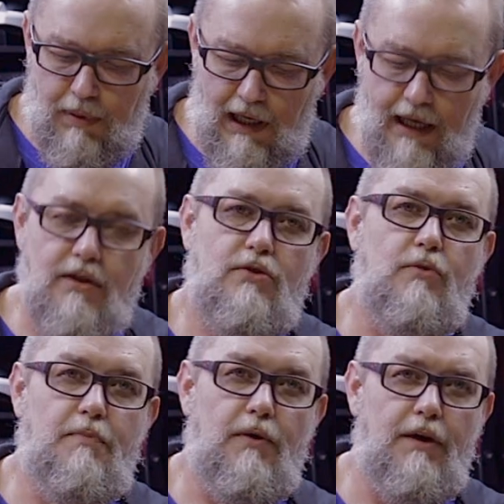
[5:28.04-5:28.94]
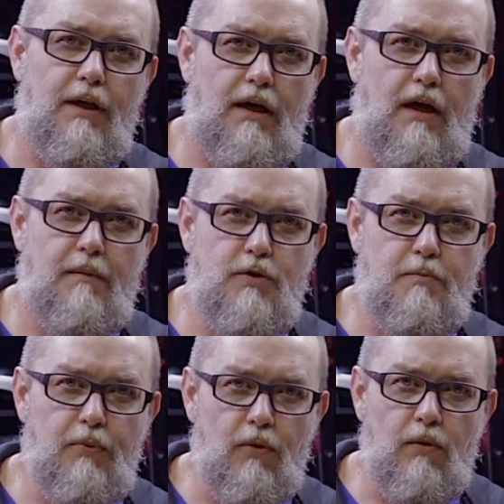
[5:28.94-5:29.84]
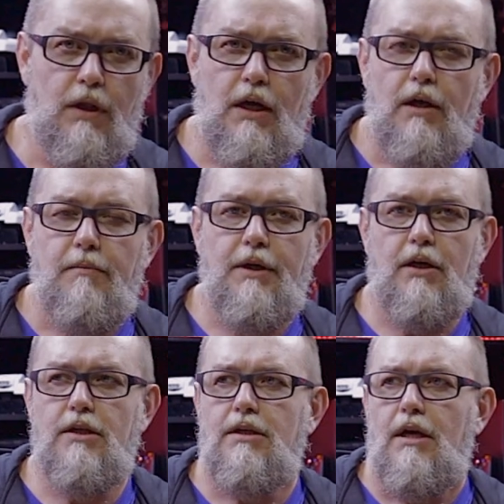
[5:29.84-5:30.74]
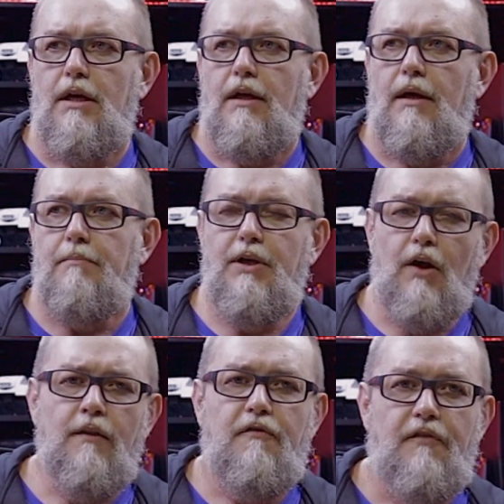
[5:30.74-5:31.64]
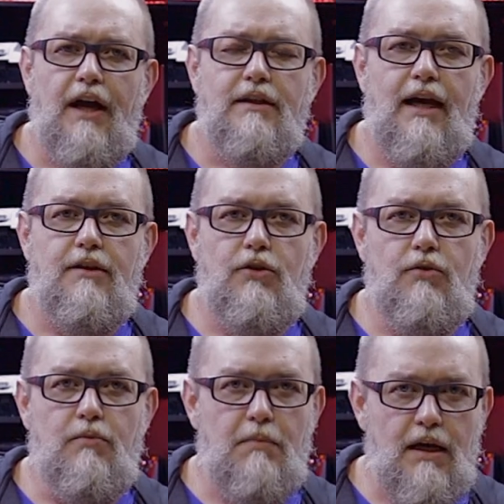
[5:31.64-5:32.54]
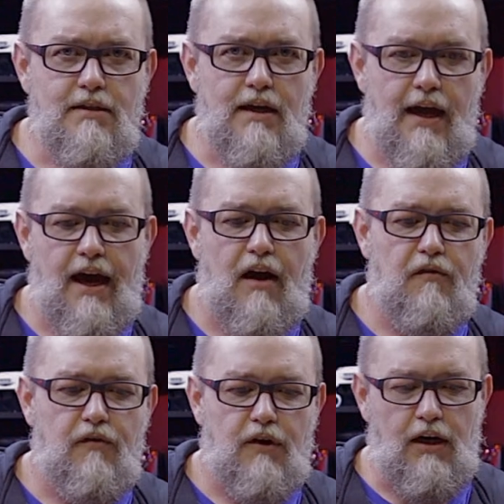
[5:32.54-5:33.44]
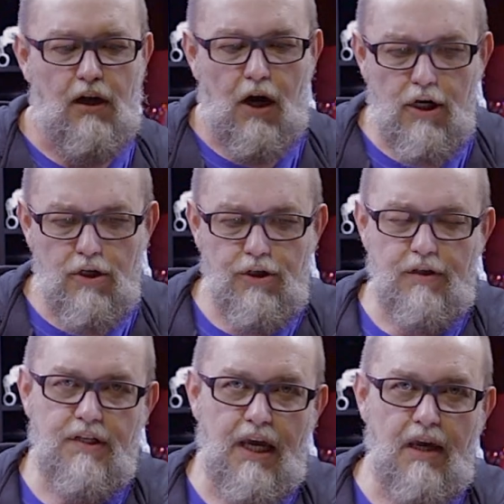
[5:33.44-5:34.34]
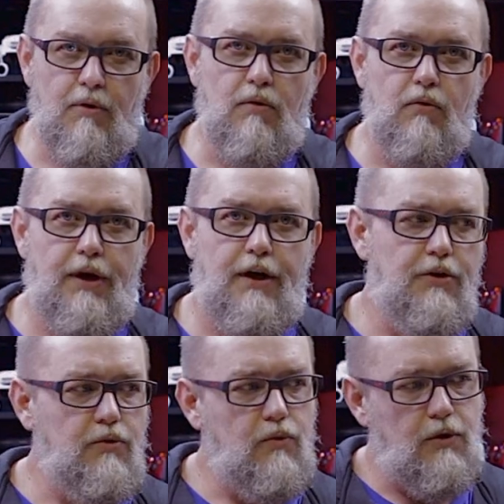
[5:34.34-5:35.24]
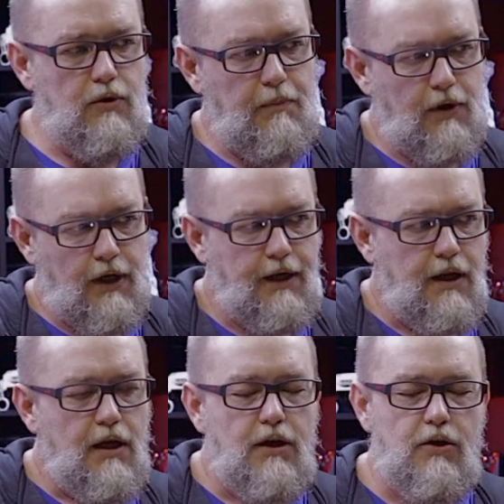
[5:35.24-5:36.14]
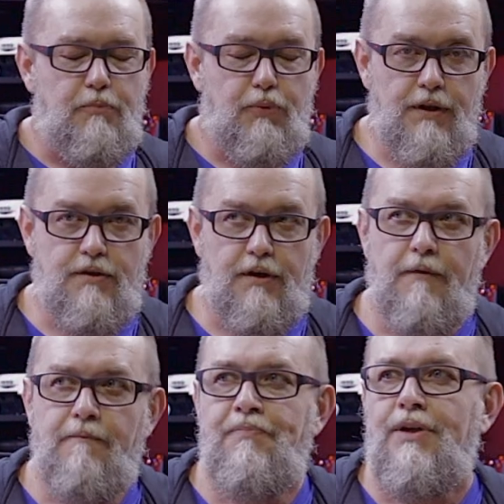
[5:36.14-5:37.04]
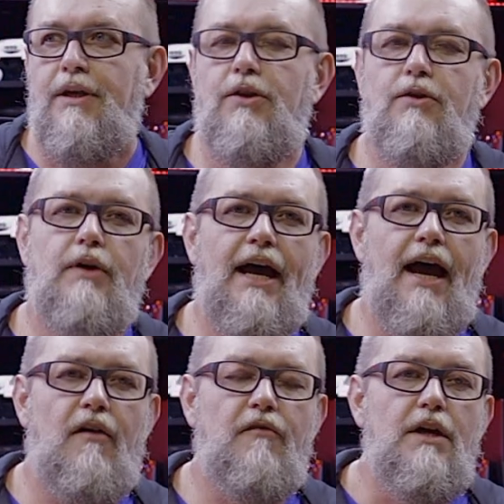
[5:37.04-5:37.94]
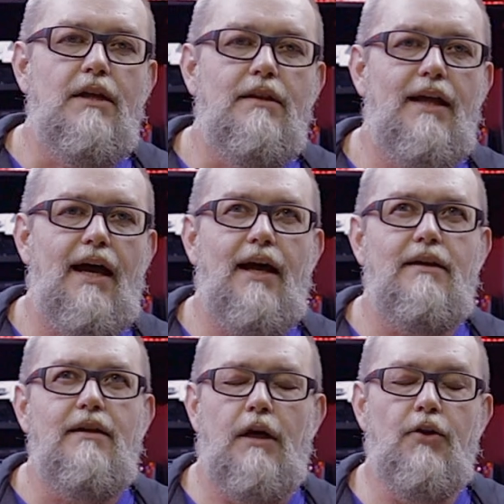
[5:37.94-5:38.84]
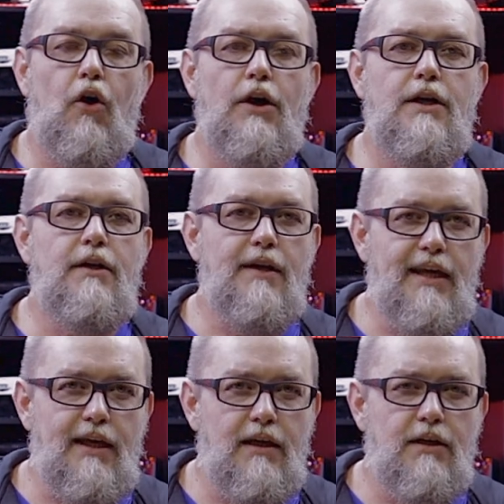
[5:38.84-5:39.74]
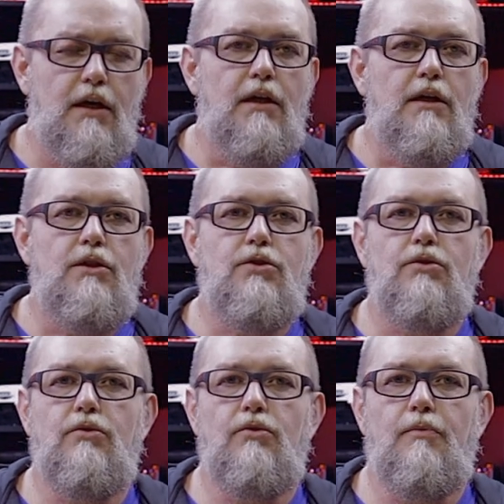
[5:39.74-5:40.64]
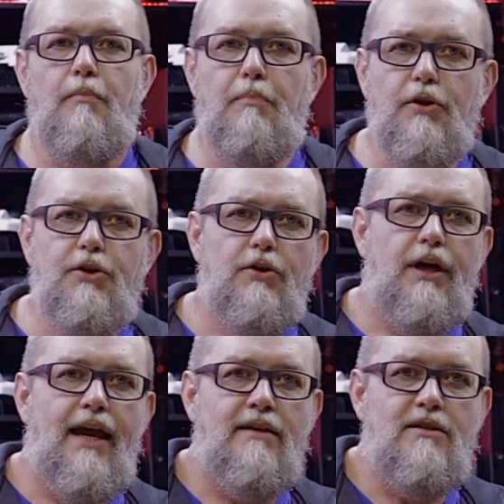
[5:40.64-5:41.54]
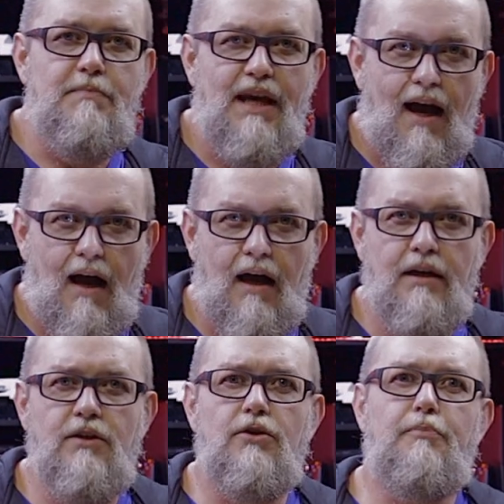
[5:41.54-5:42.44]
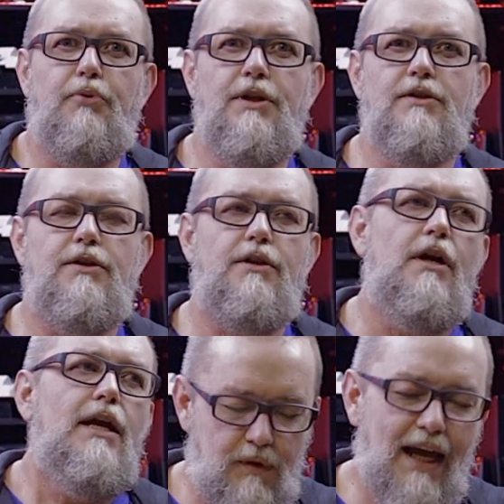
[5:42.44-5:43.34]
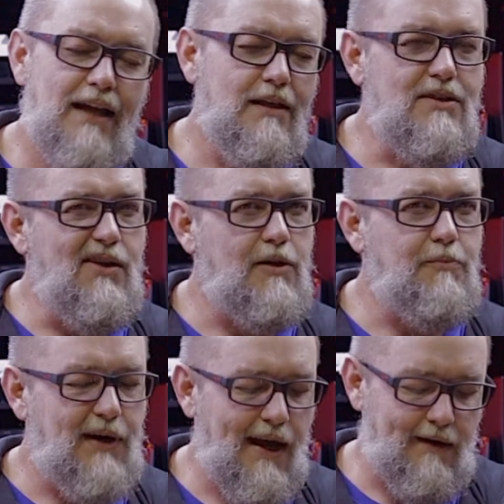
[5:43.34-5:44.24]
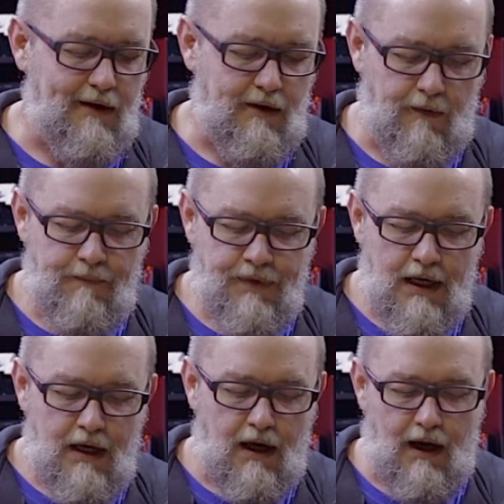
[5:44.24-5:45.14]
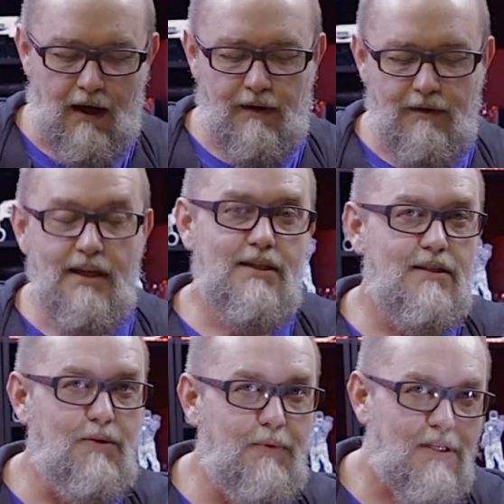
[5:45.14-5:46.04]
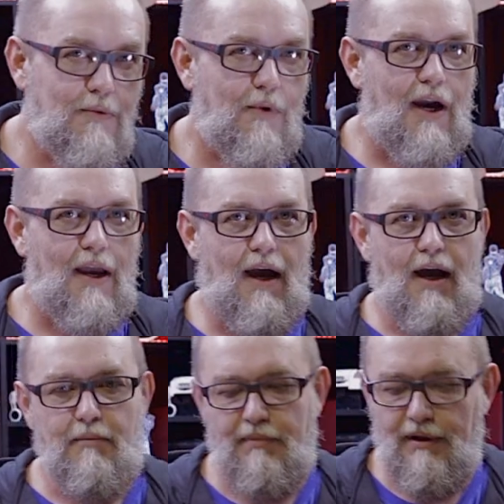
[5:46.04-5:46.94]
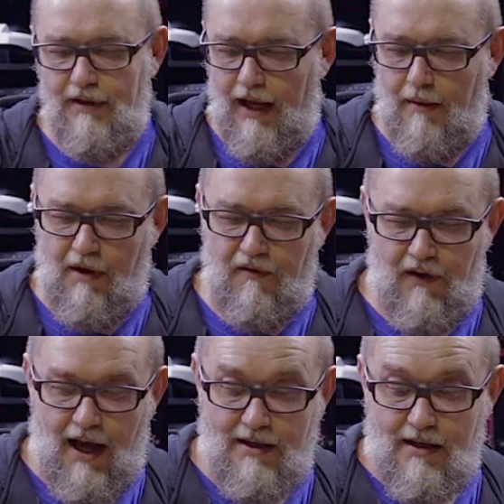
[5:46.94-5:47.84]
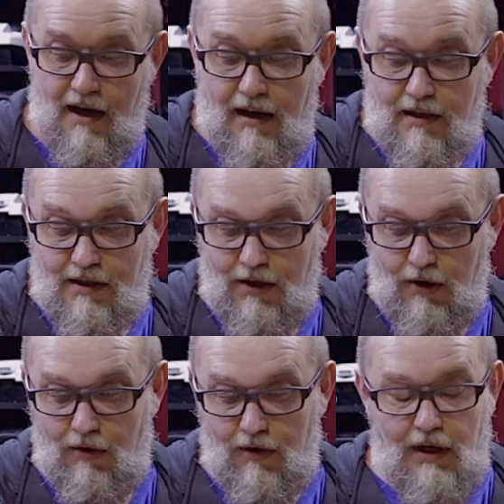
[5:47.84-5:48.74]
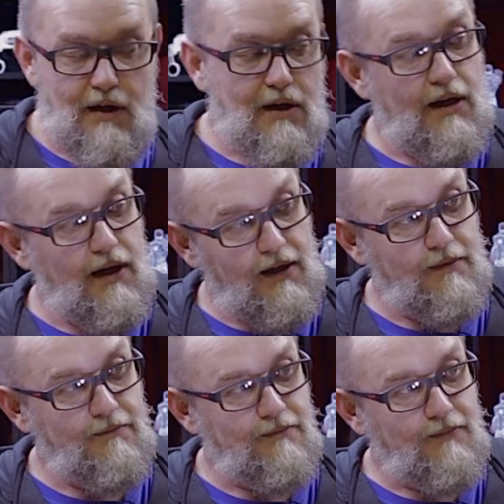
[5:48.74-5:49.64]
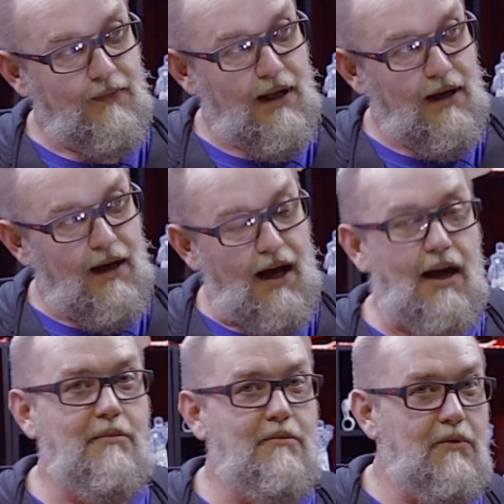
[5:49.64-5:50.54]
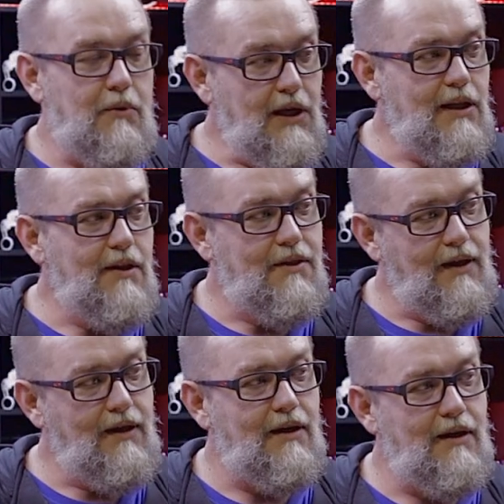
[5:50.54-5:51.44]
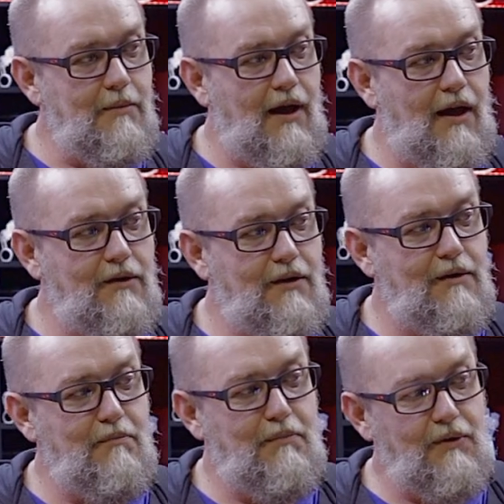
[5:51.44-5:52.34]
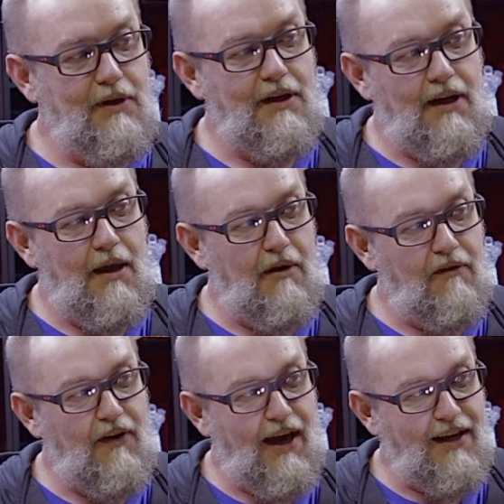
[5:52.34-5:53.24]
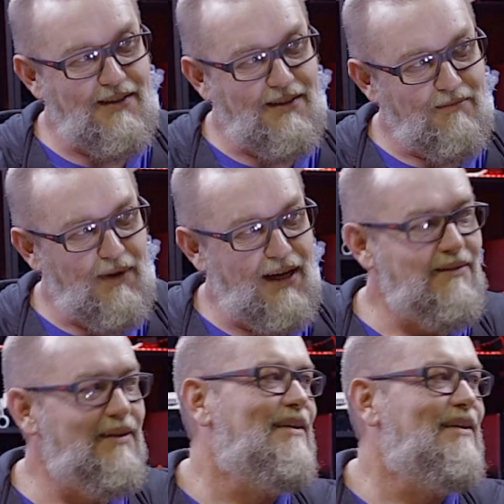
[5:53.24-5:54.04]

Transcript: place to put a spool, because beyond the fact that you must have a larger table where you will put your printer, you have that annoying need to put your hands behind your printer. That it's not practical. This is the reason why I built the MFS. So I'm really thinking about building an MFS, but